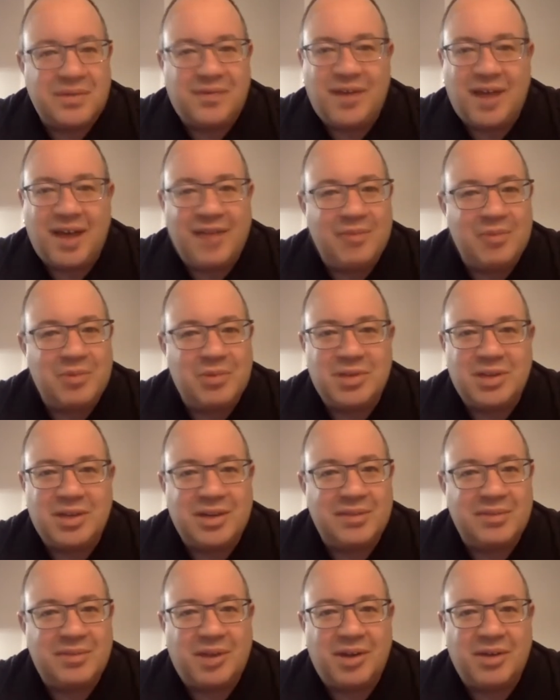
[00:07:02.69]
to
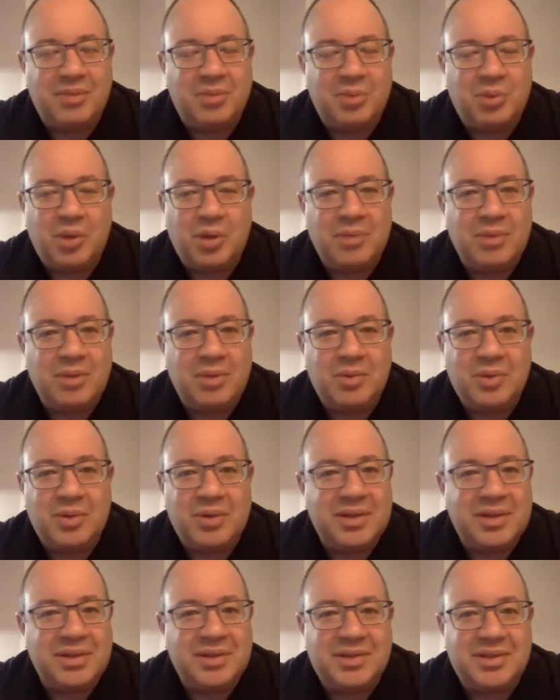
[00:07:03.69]
5% unemployment
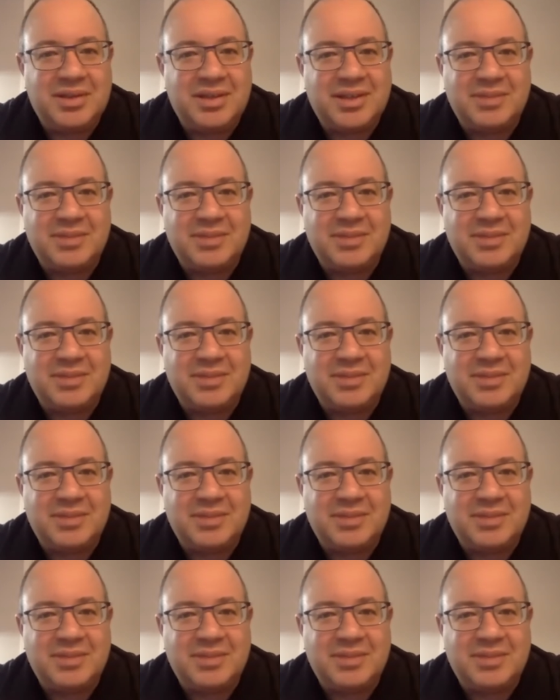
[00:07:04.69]
within